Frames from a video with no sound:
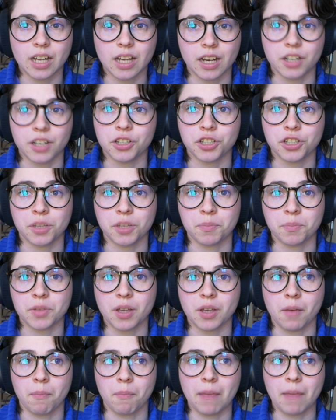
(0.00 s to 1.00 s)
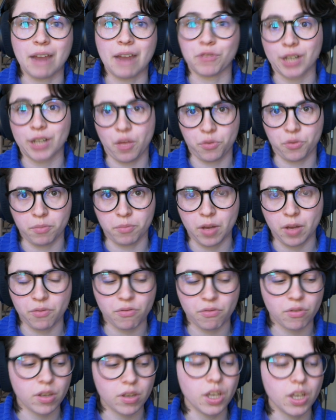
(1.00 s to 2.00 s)
I ship them every other
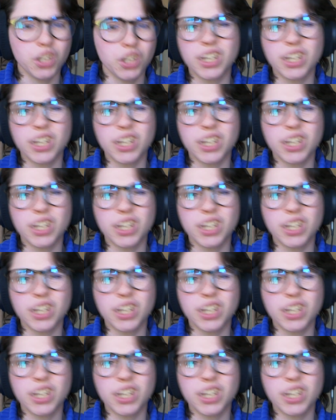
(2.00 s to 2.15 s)
month.